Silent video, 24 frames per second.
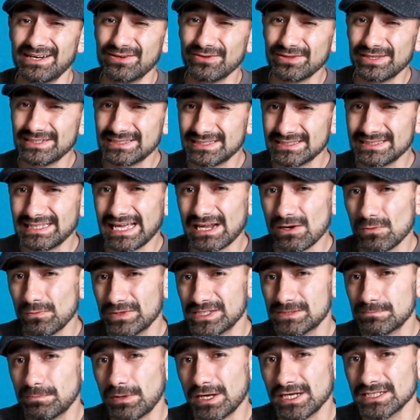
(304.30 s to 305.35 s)
I know this is not
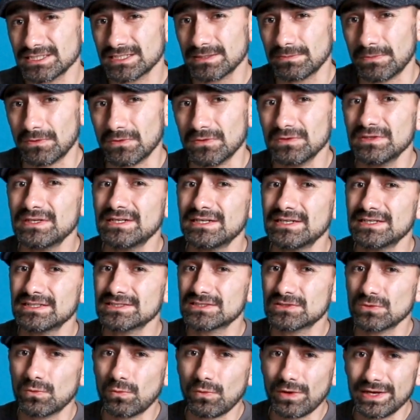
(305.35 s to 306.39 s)
always possible,
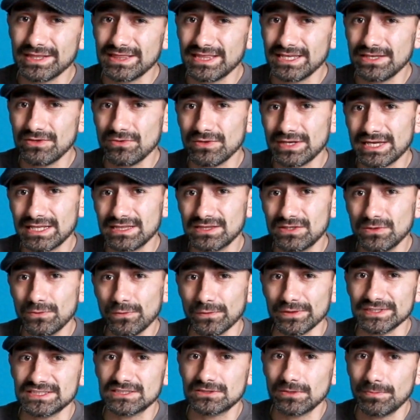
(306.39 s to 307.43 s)
So one thing you can
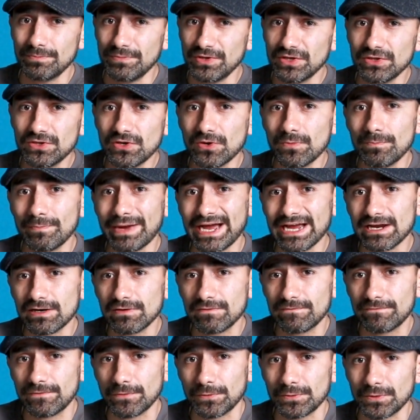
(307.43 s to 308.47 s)
do is to mute your
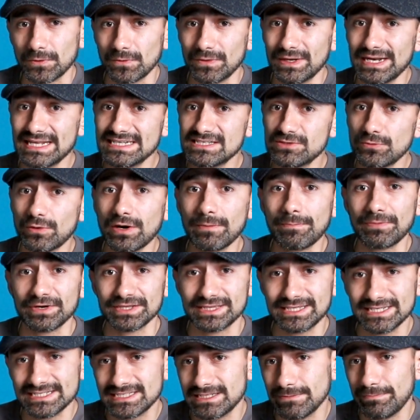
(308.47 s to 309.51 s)
microphone unless you are
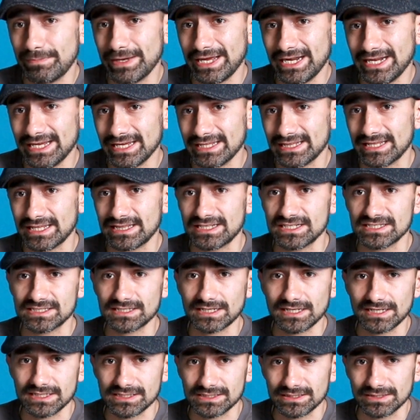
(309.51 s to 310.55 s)
participating in the
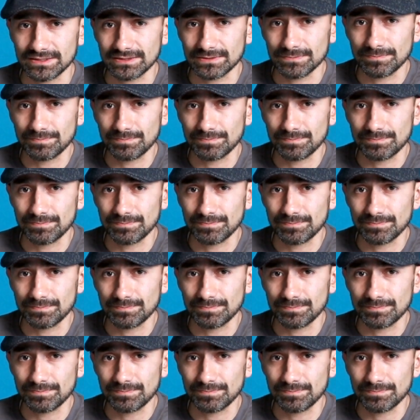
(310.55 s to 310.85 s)
discussion.